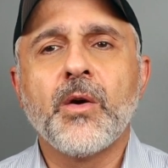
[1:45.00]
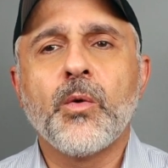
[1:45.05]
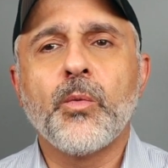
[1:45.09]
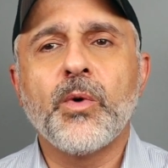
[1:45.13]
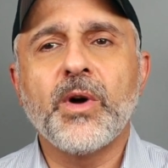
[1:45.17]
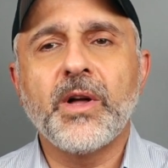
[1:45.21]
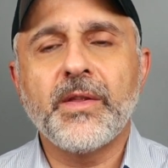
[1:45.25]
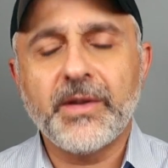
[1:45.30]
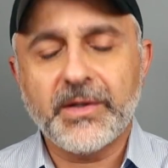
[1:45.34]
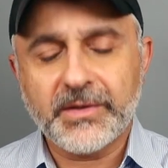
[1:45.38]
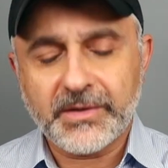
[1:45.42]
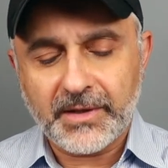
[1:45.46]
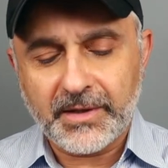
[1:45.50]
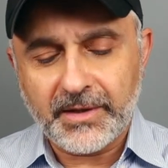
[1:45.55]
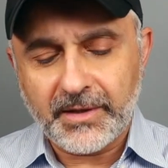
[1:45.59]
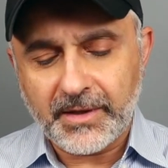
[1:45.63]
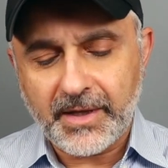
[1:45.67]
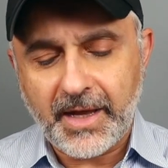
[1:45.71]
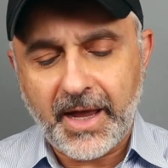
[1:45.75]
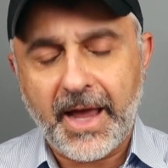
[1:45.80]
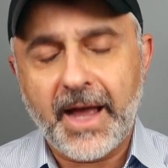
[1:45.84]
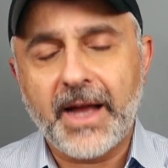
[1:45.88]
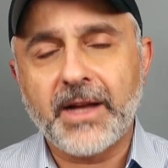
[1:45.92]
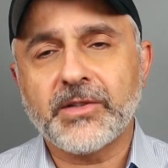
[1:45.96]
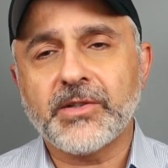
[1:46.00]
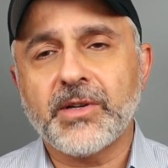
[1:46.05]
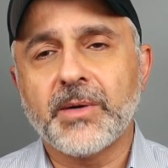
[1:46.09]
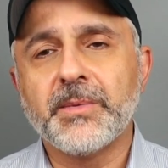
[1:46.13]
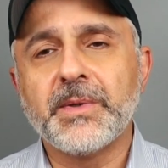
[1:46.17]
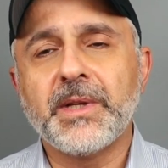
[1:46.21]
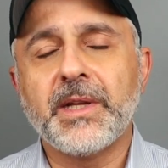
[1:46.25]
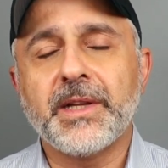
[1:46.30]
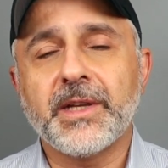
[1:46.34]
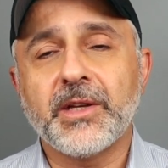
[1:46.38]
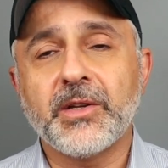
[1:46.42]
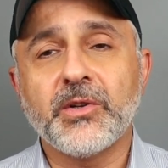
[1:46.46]
Well, there's a little catch. I'm
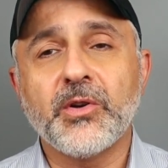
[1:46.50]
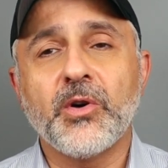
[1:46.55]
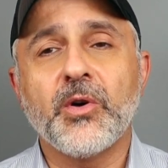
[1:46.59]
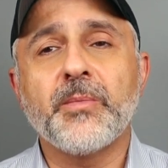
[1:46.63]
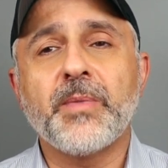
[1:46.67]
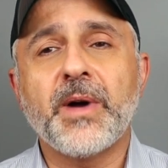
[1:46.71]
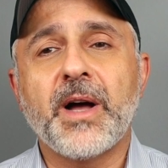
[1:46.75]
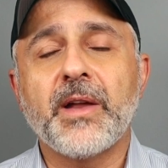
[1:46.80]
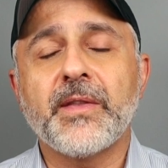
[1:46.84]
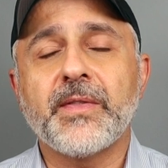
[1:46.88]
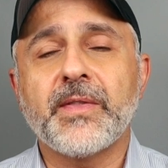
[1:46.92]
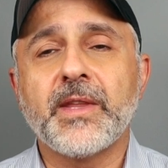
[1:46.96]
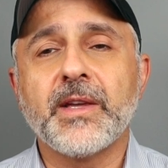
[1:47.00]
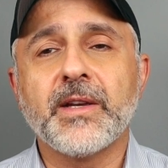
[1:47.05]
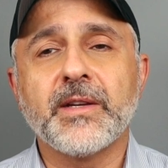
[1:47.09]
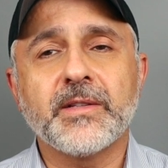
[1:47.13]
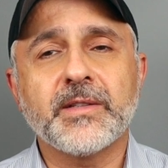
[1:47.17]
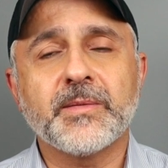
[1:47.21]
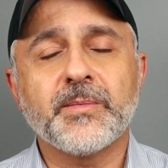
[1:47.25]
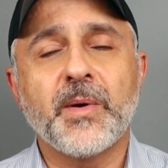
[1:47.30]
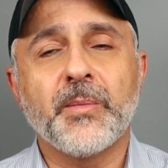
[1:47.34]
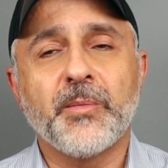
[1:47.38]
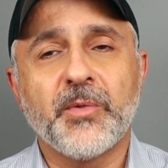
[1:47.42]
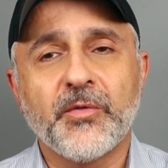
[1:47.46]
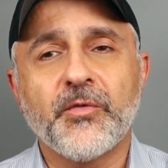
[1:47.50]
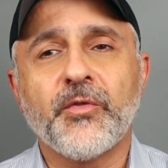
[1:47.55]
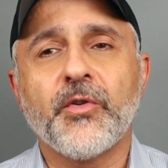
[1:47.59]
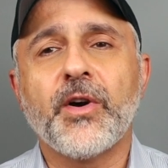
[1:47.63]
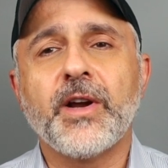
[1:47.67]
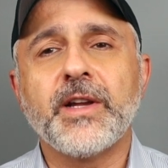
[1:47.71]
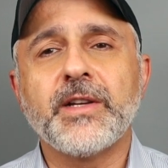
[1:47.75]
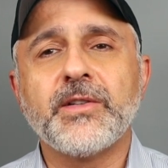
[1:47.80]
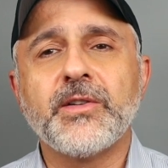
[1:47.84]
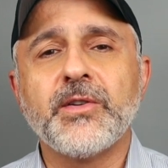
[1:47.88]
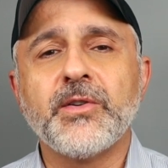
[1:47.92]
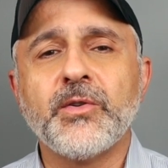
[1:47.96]
going to let you know about this, but
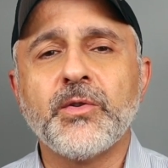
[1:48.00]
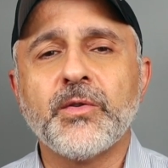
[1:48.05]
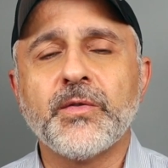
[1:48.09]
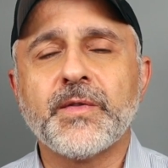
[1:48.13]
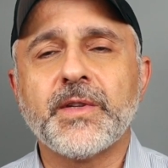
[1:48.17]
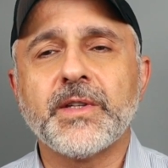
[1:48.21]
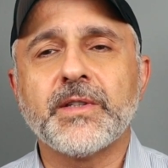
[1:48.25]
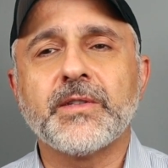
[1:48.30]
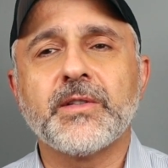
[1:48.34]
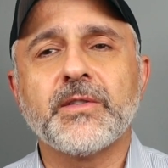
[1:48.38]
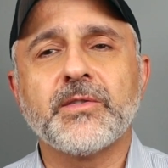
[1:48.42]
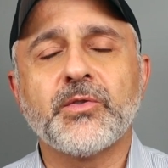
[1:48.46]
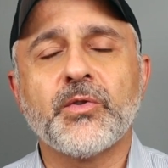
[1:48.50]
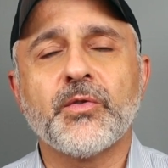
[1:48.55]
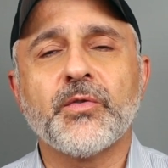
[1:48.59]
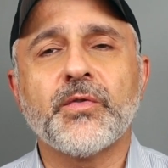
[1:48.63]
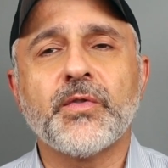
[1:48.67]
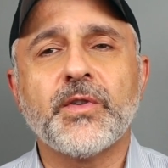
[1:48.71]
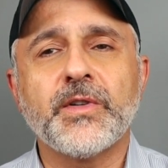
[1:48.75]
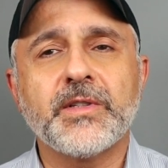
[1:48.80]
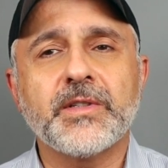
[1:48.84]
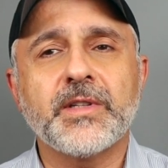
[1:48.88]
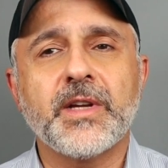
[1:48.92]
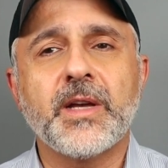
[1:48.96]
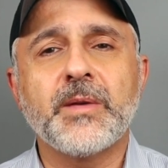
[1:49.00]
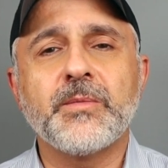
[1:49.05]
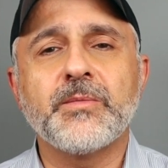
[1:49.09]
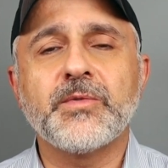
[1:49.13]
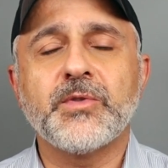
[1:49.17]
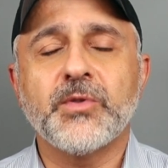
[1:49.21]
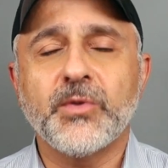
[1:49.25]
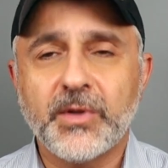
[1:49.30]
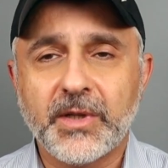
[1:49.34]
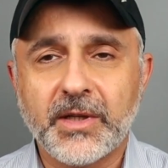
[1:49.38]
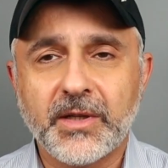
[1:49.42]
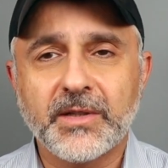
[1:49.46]
before I do, if this is your first time
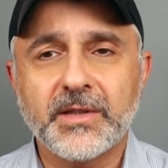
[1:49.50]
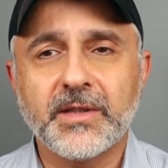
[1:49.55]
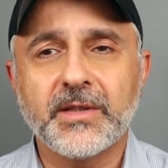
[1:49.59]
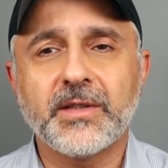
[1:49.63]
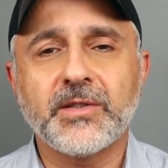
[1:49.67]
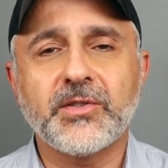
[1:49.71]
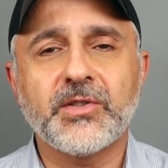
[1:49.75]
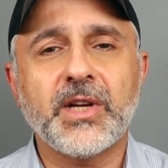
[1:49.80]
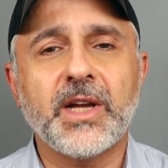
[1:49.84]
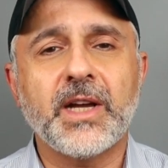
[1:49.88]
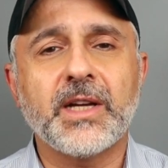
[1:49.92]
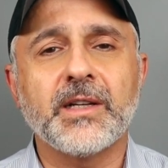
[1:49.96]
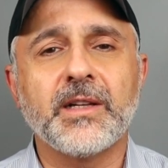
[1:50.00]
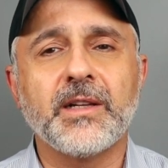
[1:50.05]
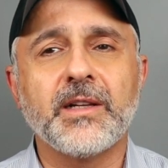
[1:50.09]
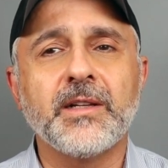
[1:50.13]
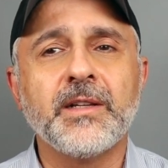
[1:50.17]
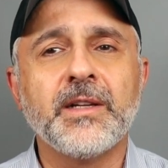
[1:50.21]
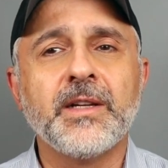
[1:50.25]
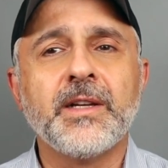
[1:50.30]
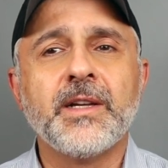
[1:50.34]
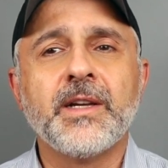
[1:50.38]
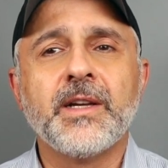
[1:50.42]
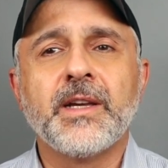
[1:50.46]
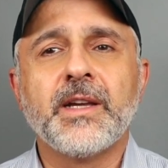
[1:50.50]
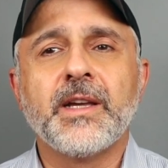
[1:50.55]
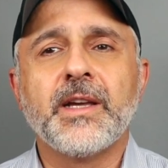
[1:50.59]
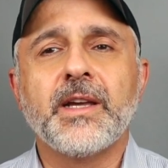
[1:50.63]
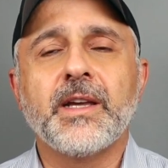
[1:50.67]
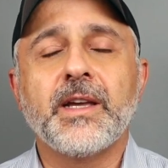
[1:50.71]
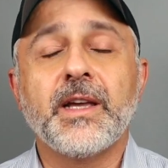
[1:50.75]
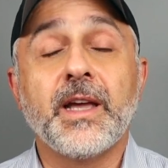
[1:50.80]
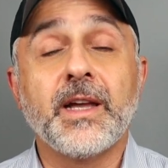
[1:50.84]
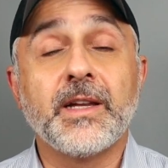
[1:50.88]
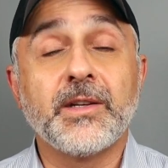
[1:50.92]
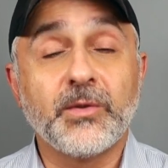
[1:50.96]
tuning into the channel
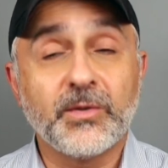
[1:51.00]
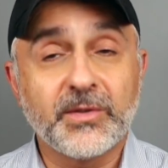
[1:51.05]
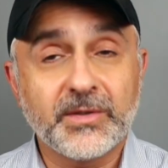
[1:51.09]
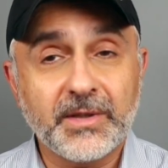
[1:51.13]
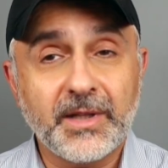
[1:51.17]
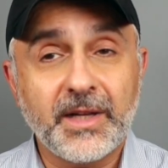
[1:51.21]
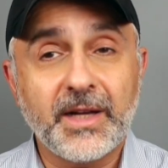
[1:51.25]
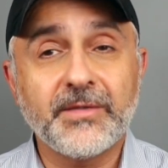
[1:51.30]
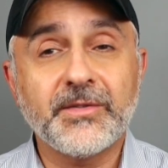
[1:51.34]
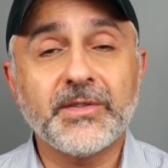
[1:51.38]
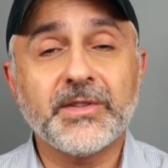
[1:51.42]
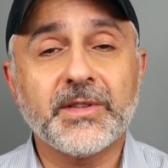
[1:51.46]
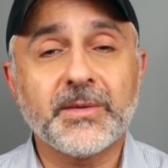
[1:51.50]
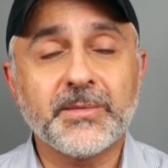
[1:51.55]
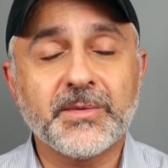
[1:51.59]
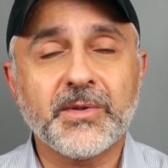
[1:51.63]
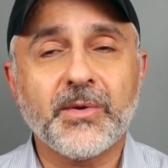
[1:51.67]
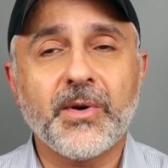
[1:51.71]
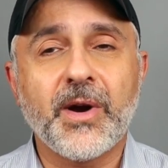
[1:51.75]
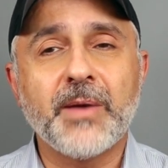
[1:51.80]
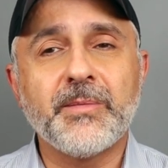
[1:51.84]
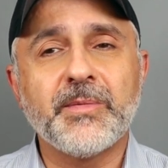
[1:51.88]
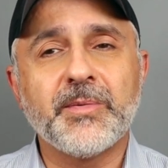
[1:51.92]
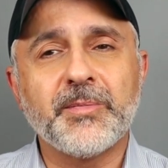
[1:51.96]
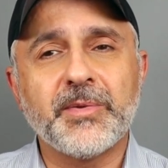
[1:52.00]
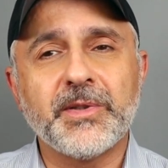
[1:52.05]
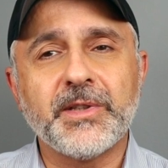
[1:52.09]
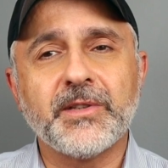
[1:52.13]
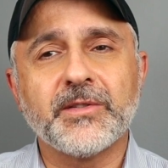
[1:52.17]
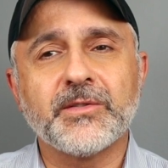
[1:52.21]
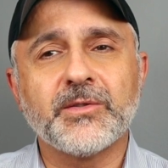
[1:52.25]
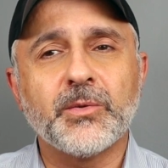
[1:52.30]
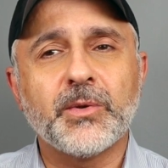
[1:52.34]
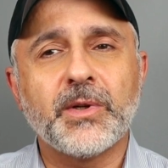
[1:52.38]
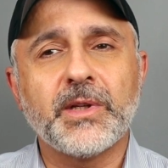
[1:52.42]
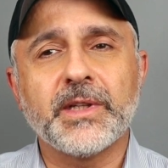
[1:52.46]
and you still haven't subscribed,
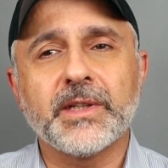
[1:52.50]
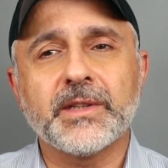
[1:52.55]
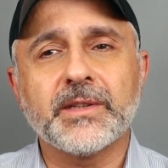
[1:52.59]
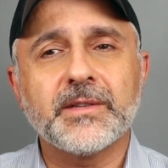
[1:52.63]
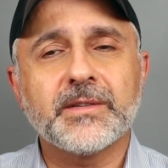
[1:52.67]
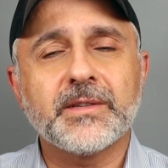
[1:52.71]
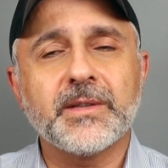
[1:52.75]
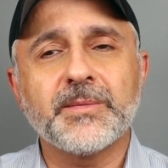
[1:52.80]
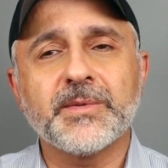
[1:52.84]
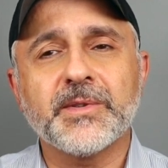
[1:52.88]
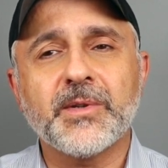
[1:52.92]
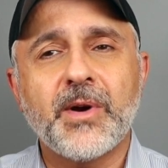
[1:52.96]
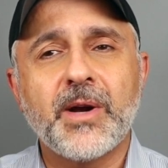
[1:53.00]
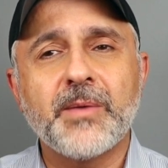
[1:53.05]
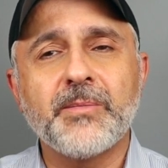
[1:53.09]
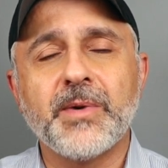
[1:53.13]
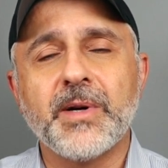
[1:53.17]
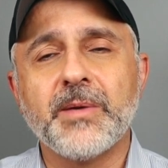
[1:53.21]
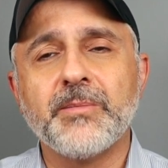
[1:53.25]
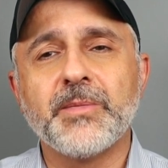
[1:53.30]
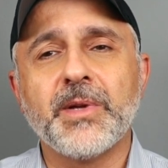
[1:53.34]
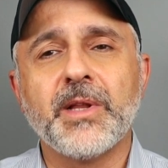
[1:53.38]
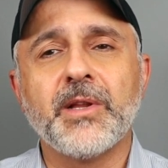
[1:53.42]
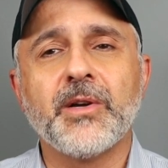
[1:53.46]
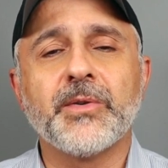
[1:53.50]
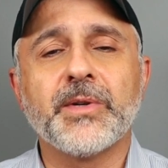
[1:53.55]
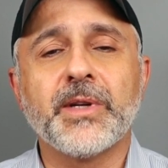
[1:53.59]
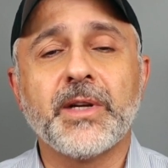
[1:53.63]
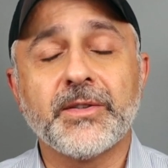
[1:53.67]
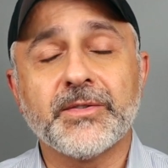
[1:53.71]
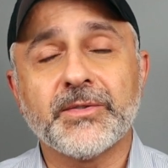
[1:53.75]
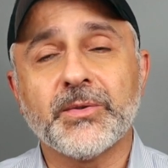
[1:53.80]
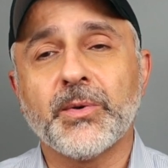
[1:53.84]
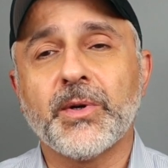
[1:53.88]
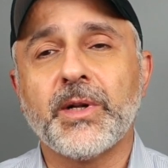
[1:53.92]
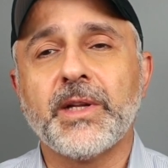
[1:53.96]
please do click the subscribe button below and
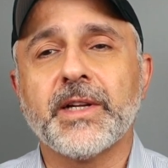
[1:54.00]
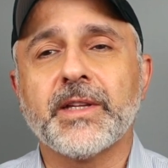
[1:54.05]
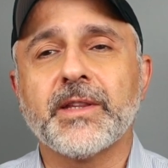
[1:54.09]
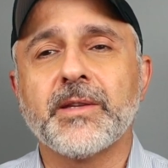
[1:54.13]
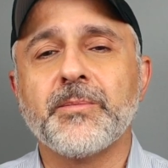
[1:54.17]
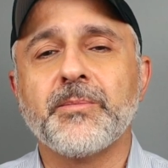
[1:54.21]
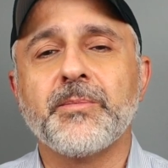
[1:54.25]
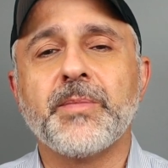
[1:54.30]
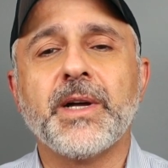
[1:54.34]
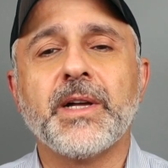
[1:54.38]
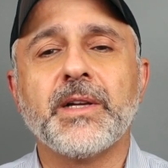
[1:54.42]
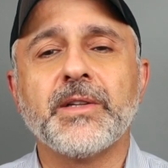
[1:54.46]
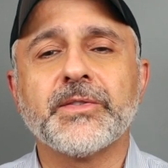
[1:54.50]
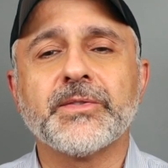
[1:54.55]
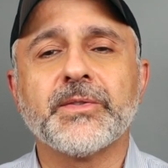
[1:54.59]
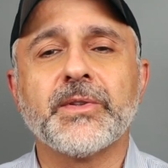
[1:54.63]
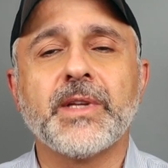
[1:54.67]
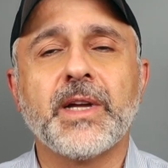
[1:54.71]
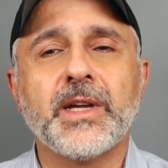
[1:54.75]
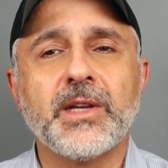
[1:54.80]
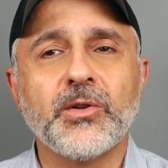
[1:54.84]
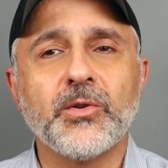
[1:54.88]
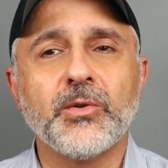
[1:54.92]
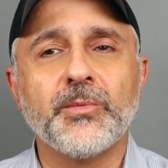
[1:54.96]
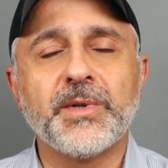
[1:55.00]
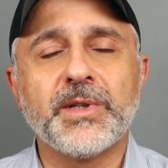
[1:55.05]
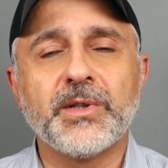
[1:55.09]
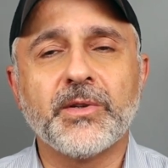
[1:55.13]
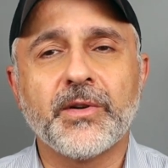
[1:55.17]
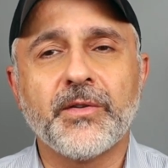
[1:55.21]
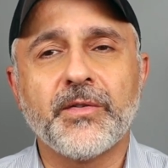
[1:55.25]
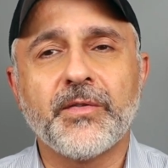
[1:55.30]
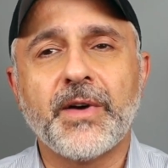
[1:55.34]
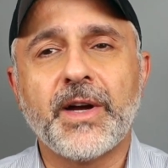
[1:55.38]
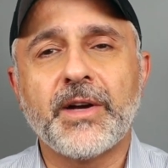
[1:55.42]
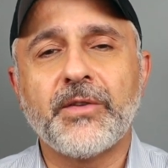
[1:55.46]
also click the bell so that you'll be
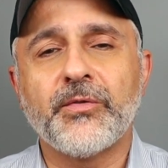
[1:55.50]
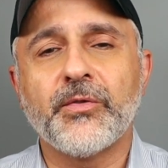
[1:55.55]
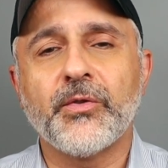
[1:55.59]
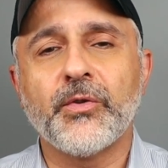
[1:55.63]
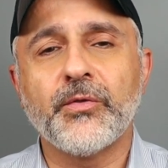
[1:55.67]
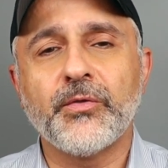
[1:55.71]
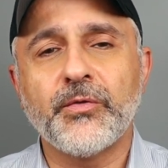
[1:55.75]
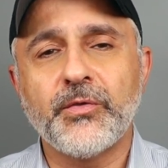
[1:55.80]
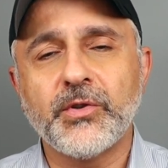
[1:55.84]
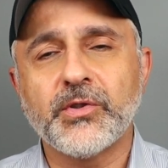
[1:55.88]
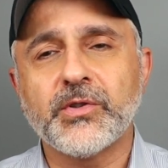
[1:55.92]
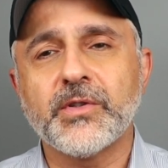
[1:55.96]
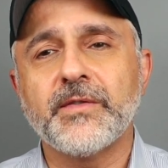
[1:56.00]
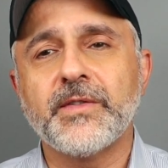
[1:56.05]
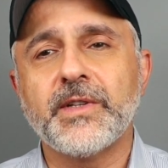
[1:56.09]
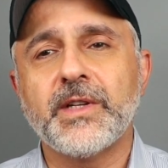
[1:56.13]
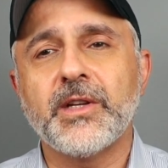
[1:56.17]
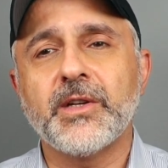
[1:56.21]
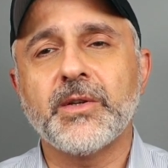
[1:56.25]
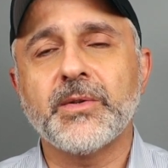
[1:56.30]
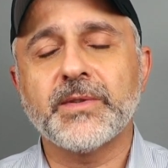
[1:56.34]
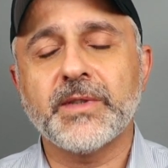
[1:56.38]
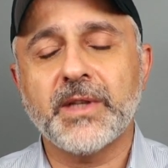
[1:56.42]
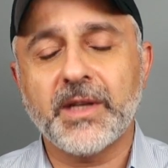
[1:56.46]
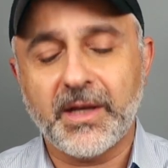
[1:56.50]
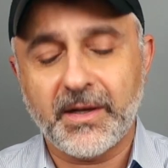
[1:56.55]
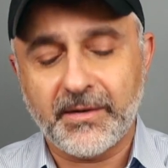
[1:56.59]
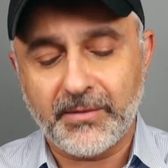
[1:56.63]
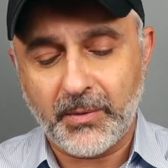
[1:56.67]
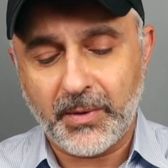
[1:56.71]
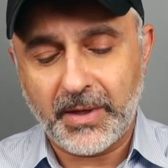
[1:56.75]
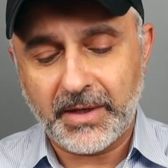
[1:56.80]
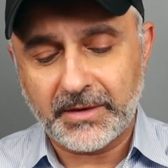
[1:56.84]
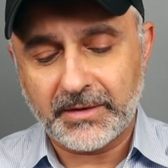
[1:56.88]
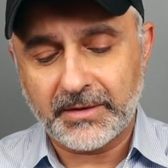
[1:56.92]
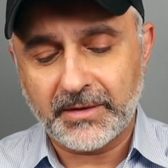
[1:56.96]
notified for future videos and
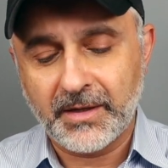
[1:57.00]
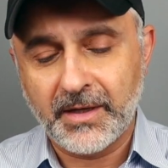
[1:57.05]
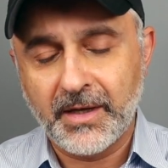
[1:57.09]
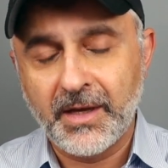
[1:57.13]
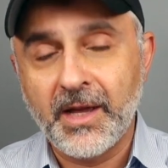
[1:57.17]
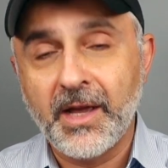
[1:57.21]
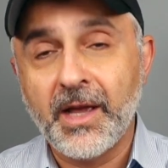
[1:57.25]
giveaways.